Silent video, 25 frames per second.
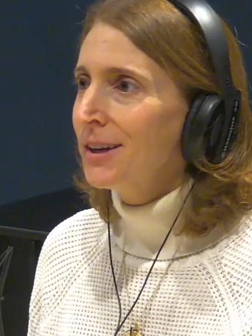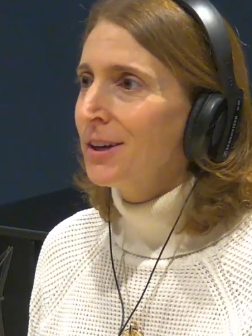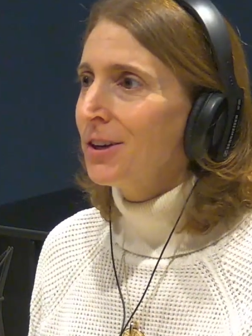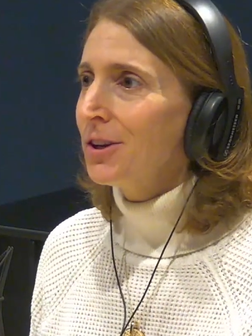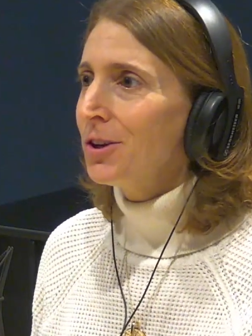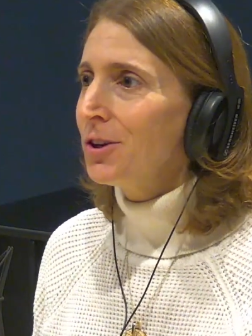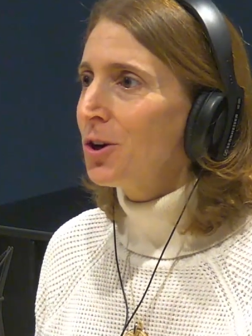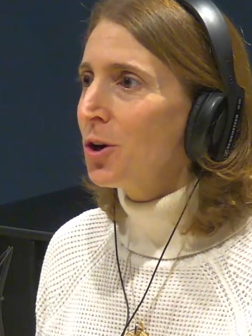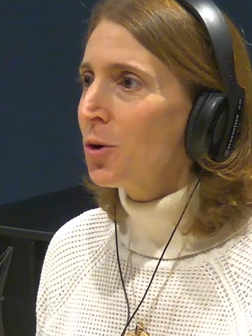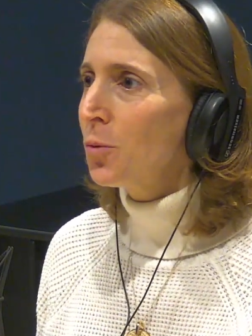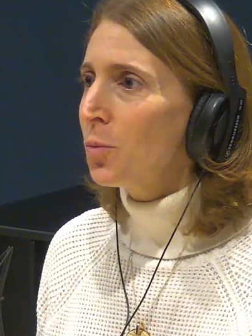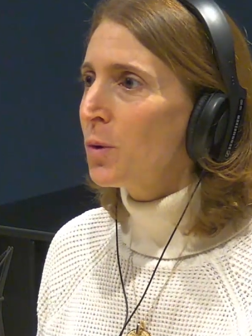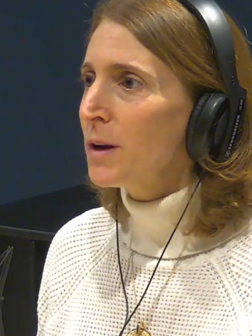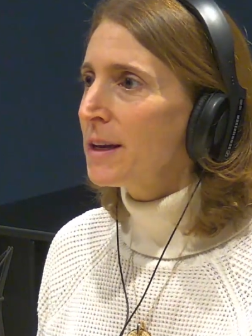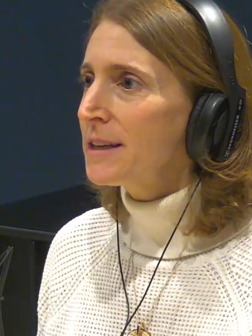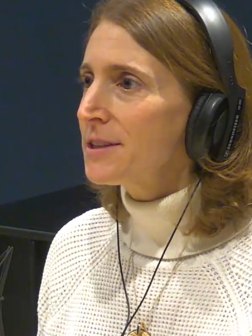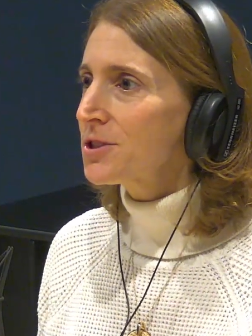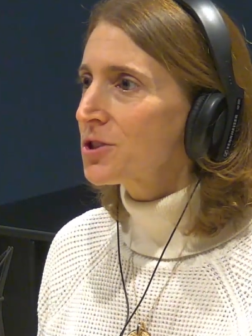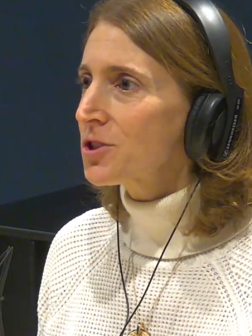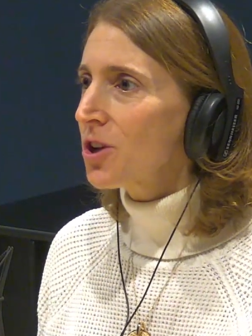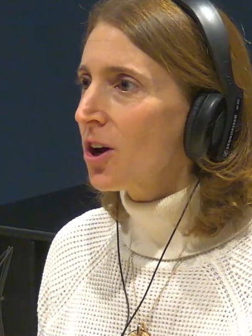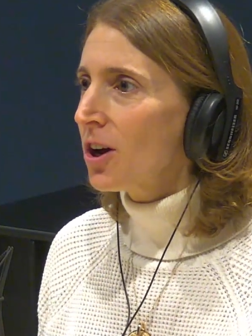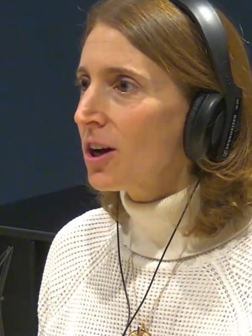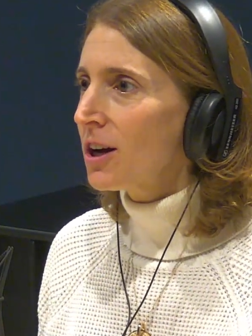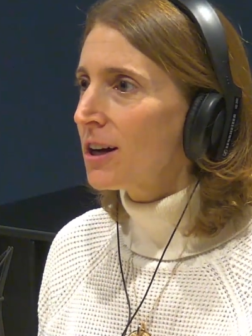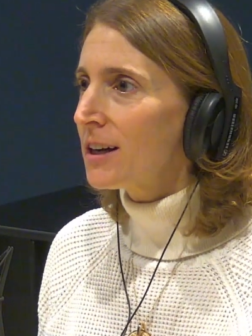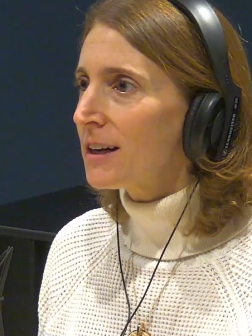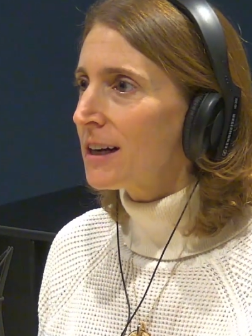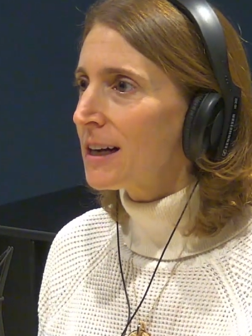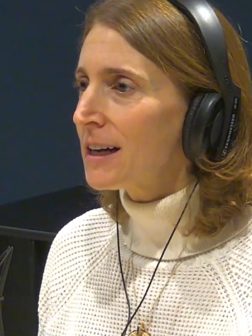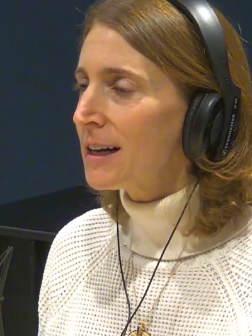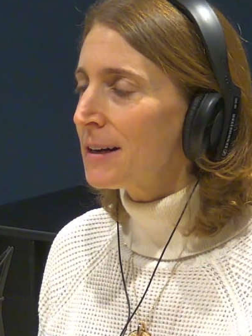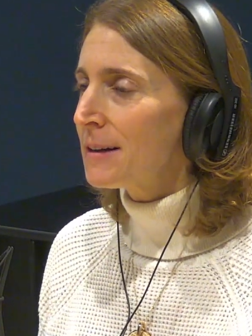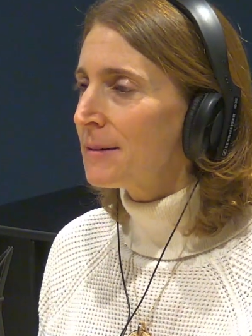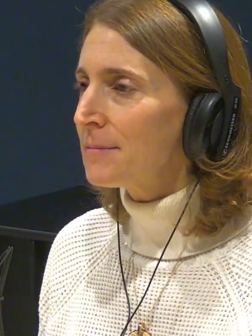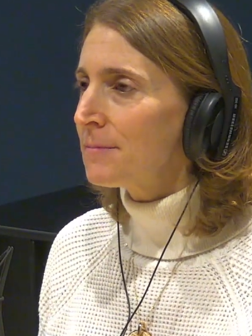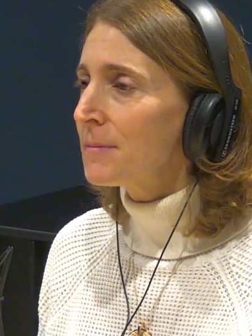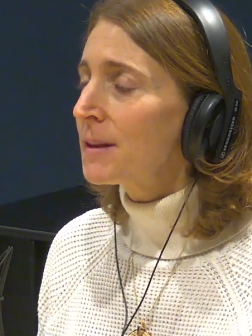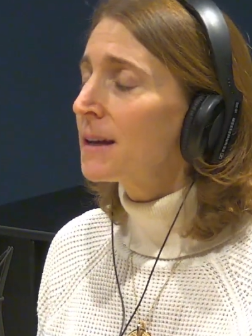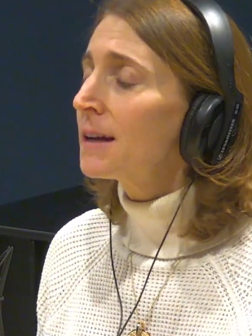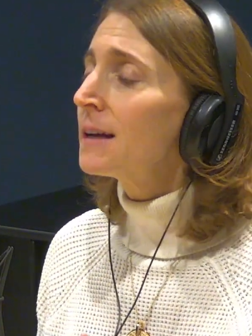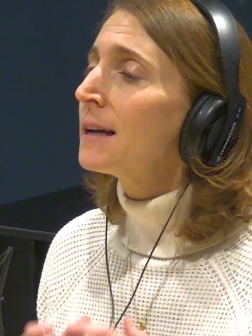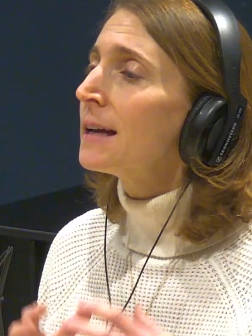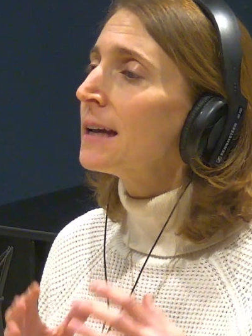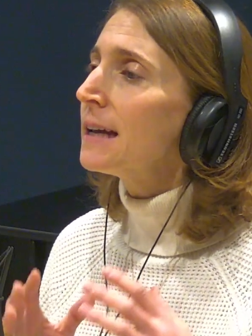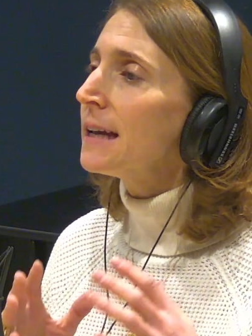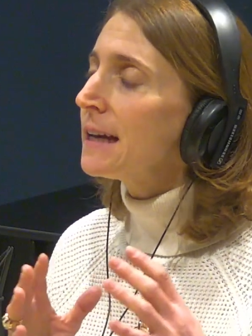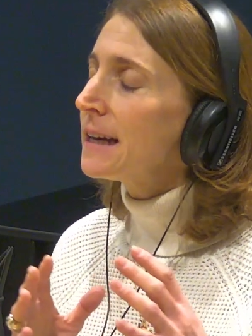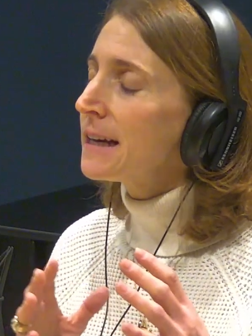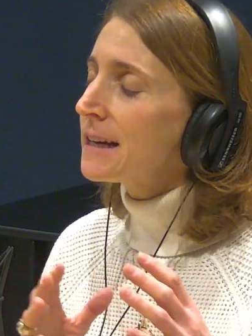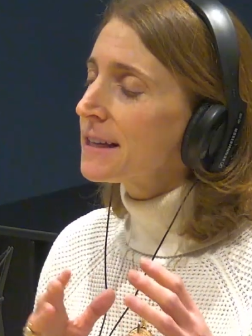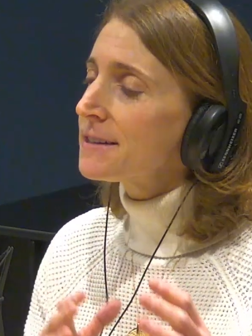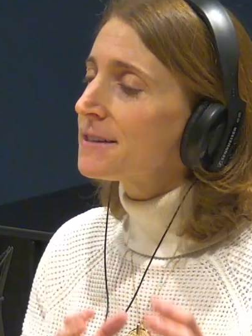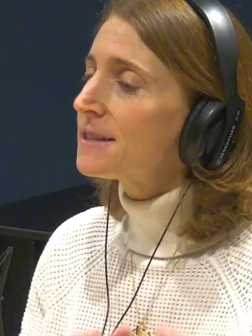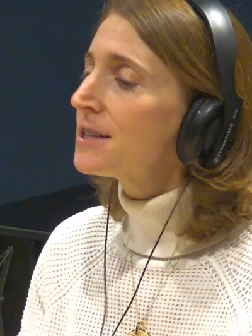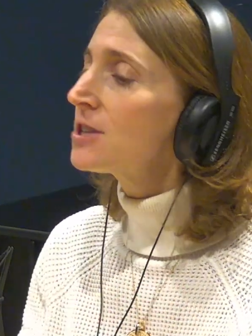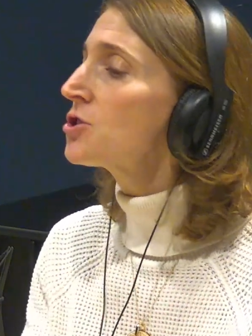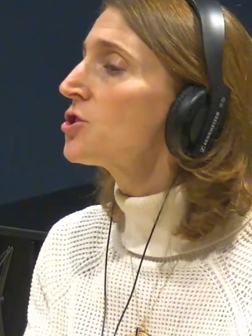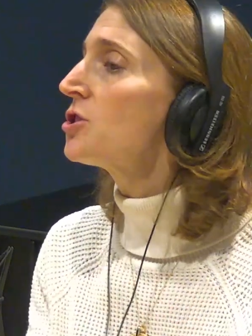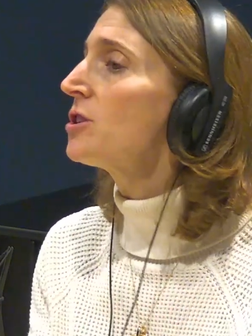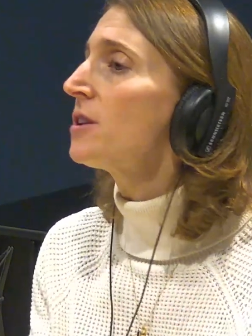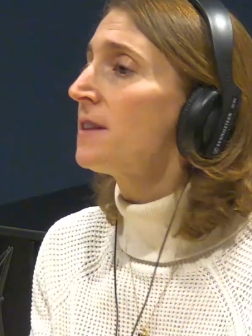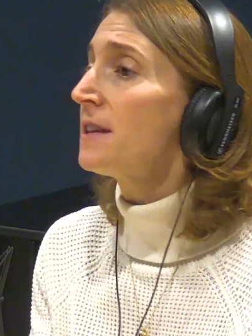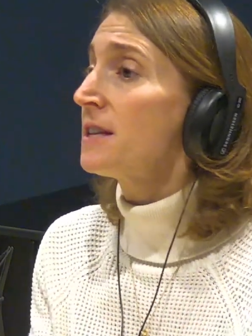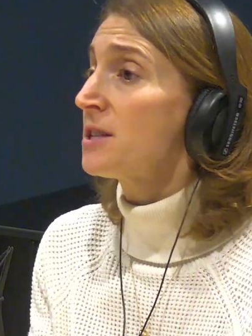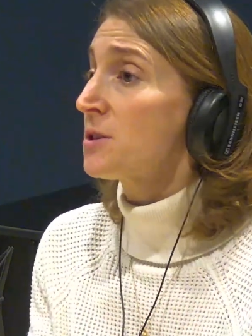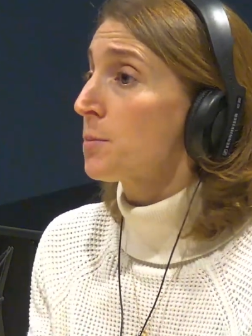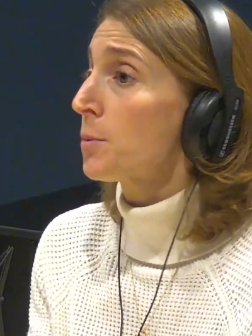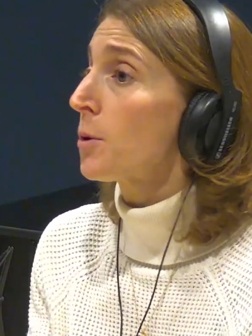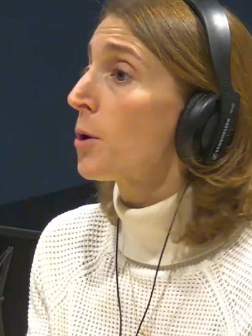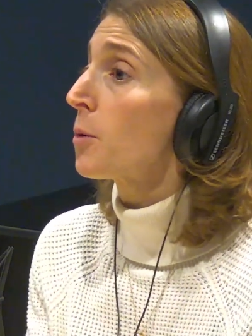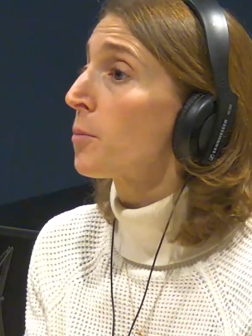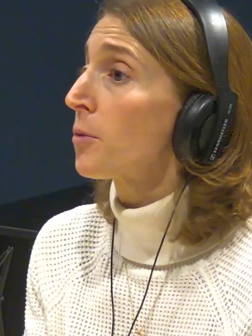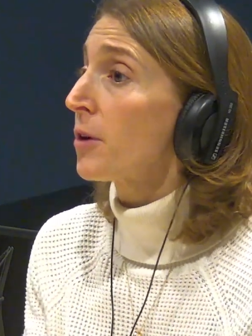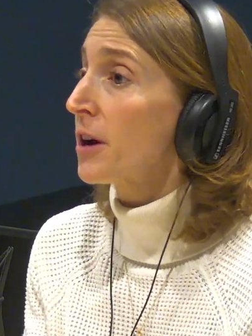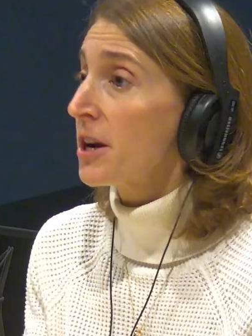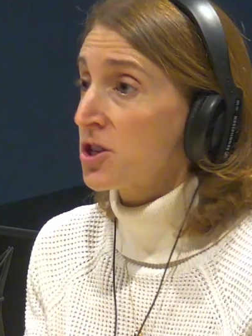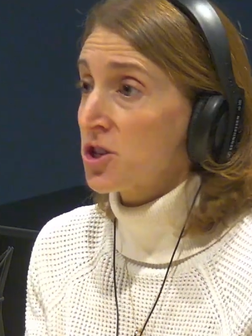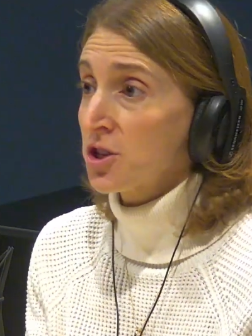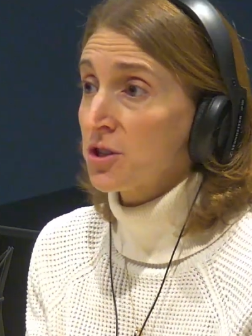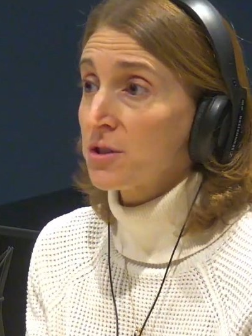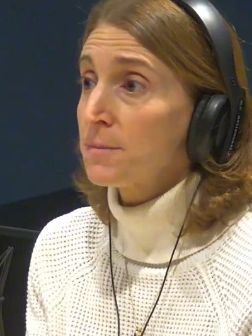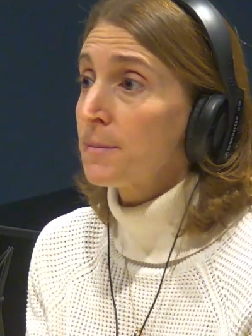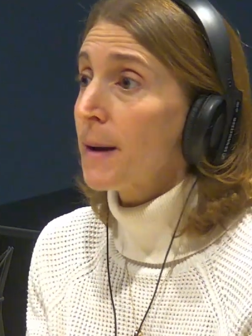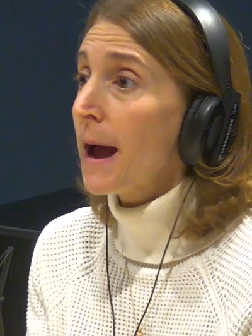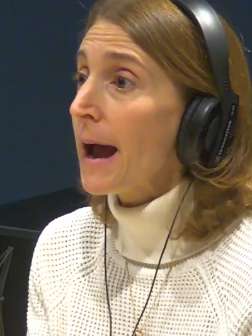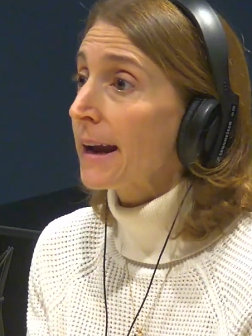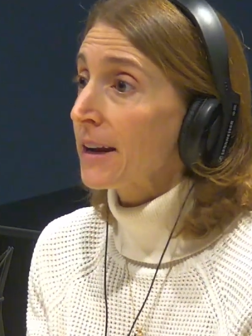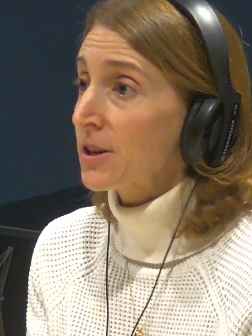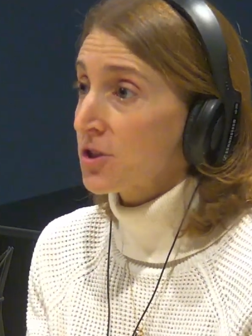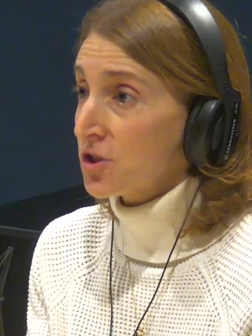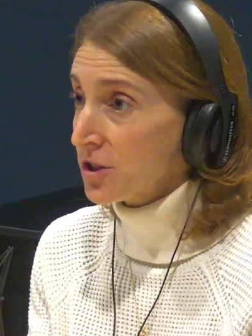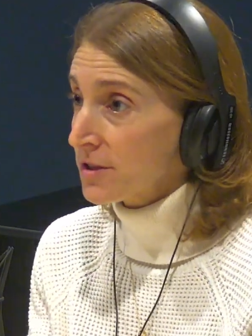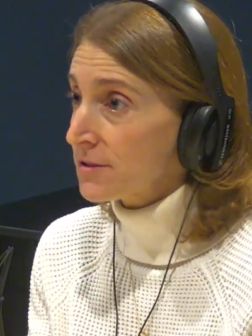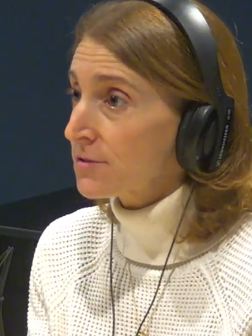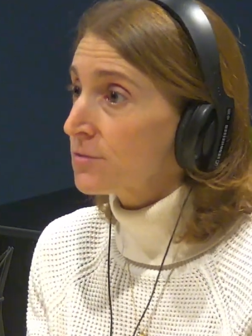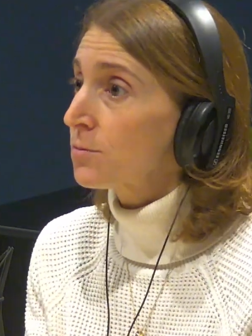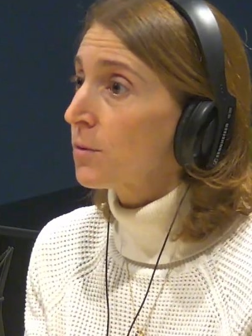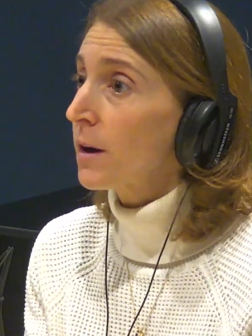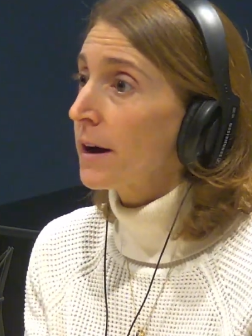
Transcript: You know, we saw, uh, in addition to these appropriations packages,